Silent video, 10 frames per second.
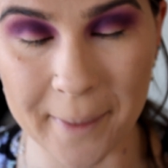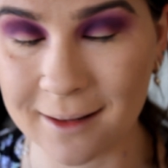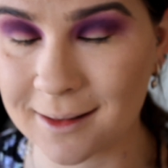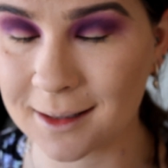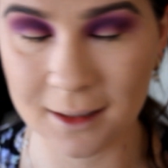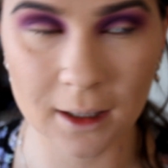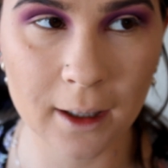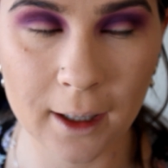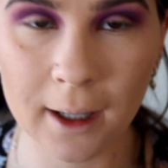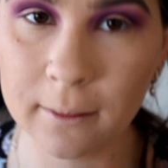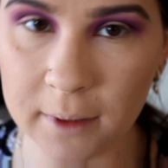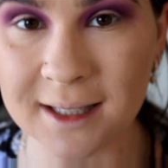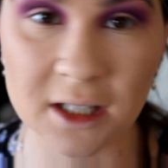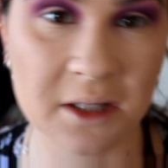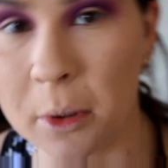but
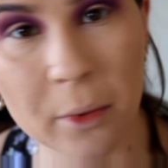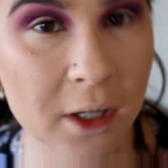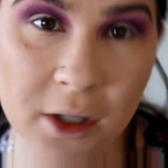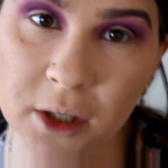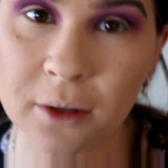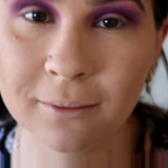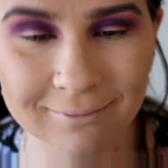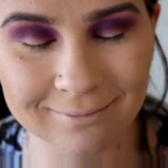that's just what we're going to do.